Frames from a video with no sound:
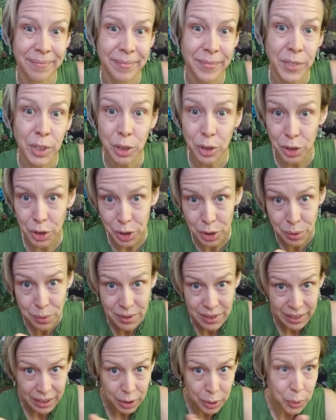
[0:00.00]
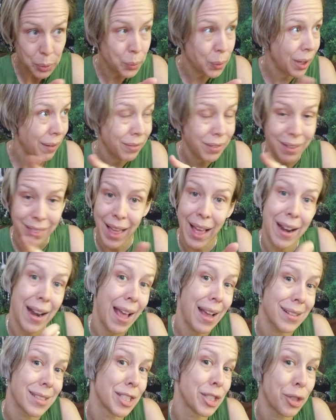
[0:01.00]
You're choosing whoever that
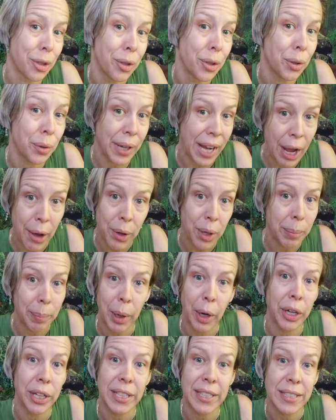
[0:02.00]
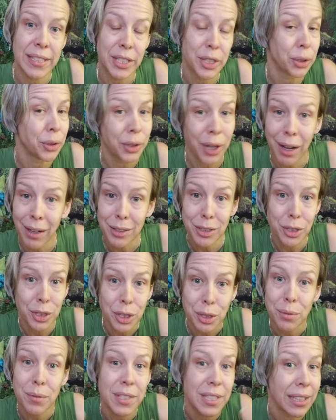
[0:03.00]
external counterpart is. You're not
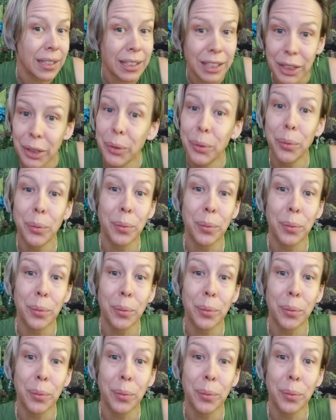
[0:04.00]
choosing you.